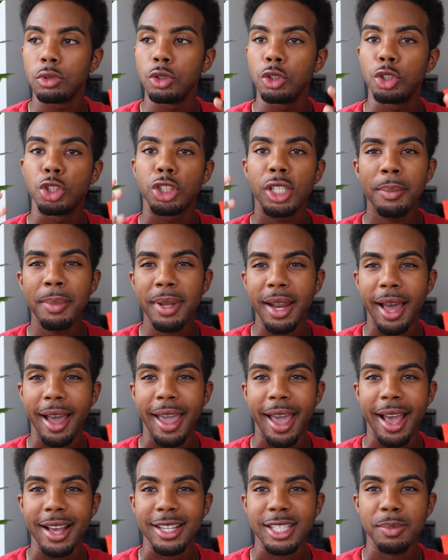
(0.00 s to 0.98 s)
Gemini
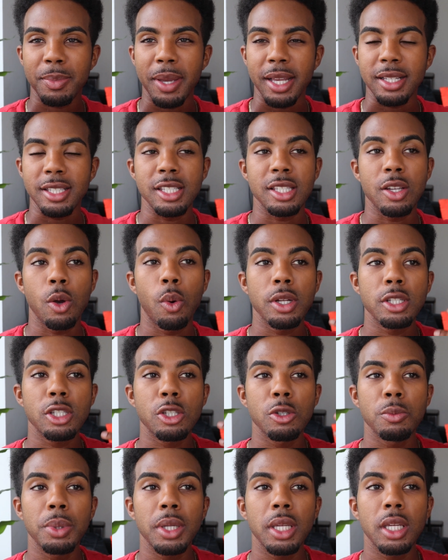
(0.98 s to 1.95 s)
aspects. It's going
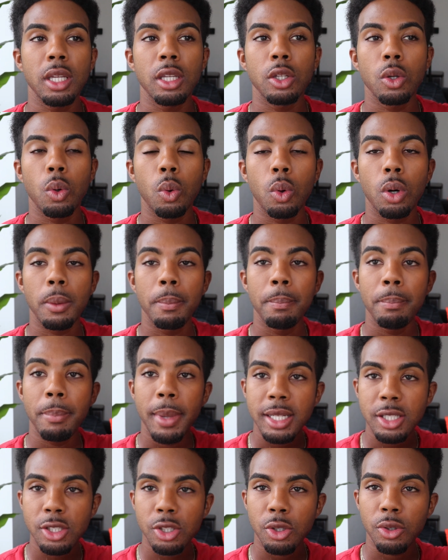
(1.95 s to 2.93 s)
to be your
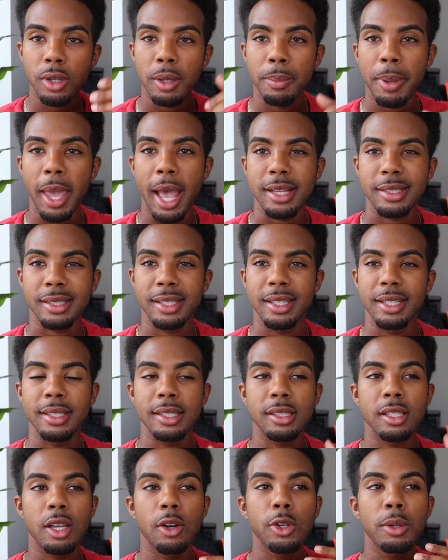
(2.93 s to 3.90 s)
mental capacities.
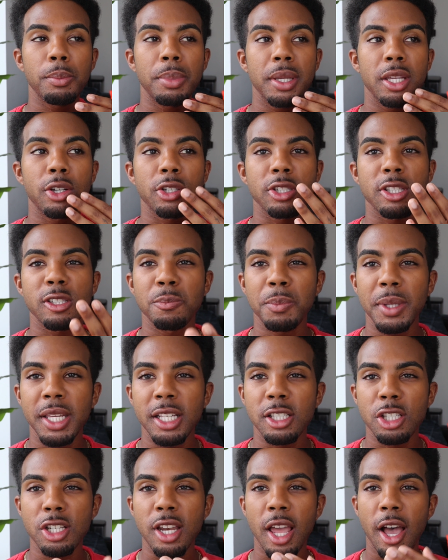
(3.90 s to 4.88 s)
It's going to be your
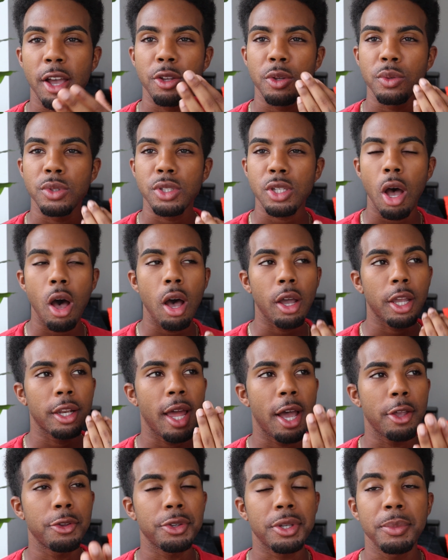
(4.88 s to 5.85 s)
speech and how you talk
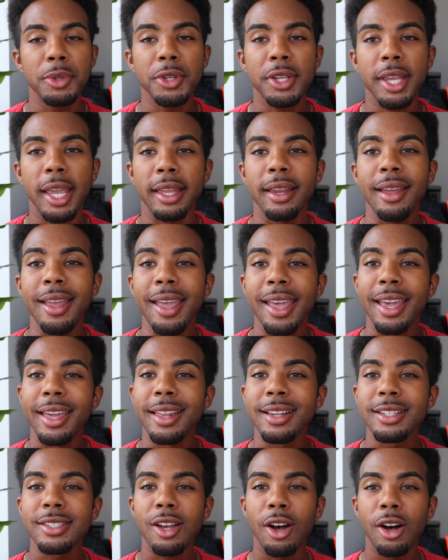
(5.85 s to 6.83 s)
and how you communicate.
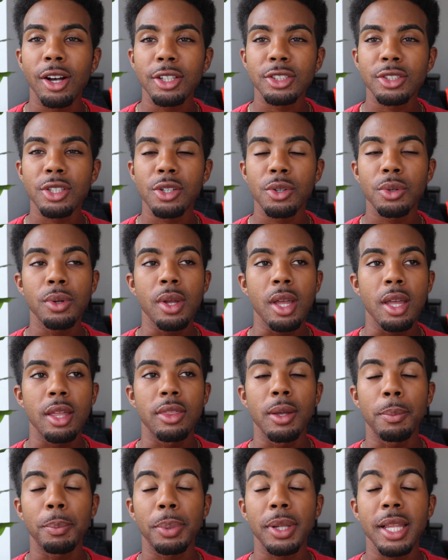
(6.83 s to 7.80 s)
It is also
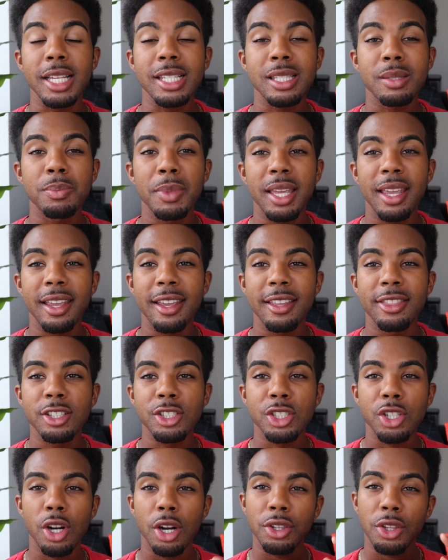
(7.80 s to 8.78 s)
the placement in the
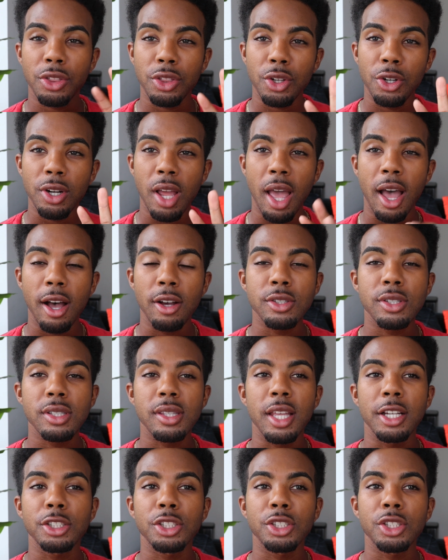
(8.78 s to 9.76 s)
chart, the third house,
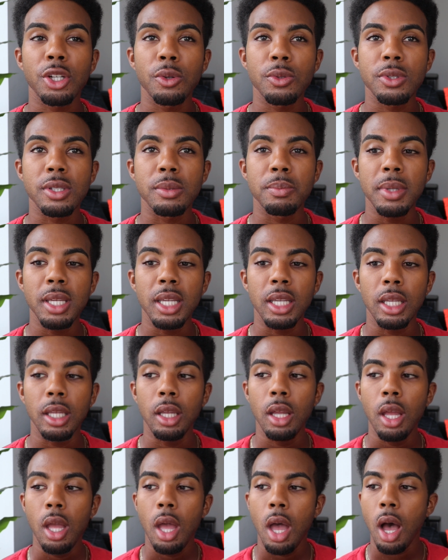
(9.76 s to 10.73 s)
that shows
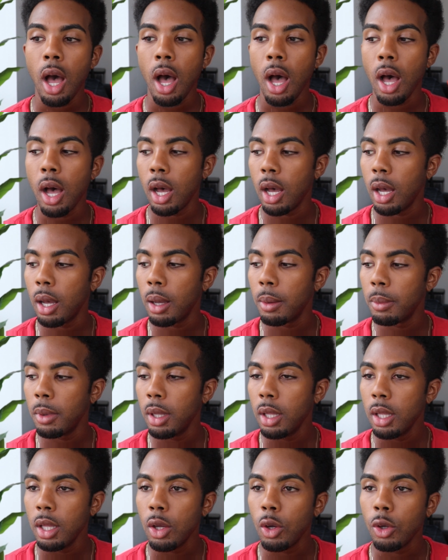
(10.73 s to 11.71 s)
me
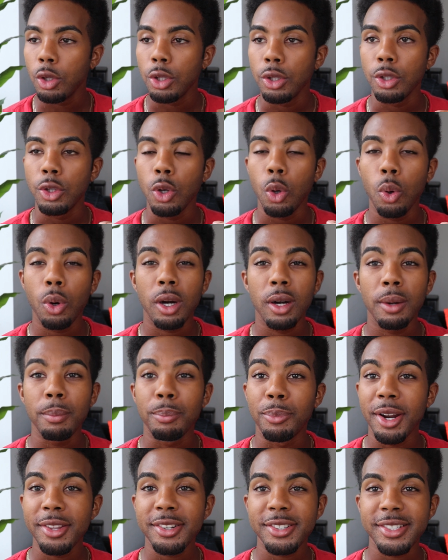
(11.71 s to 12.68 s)

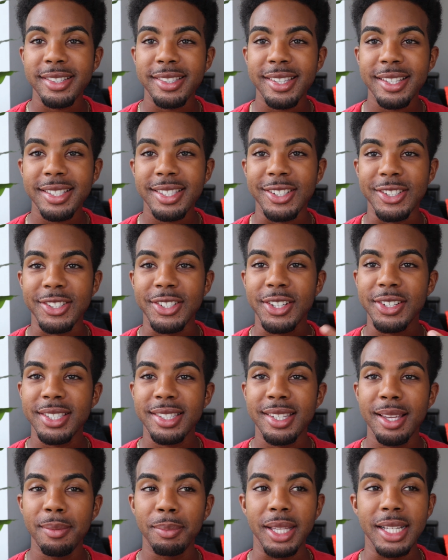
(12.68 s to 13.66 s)
your brothers and sisters, your
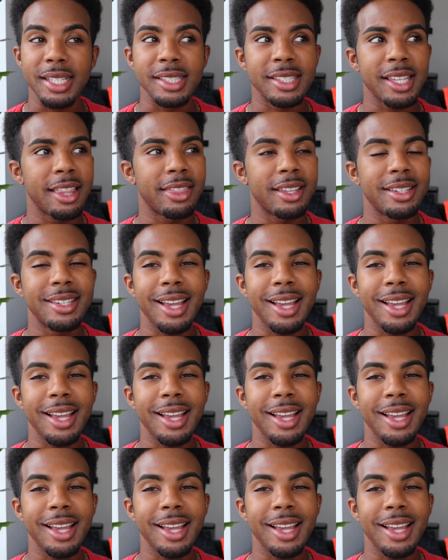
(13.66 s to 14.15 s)
siblings, and the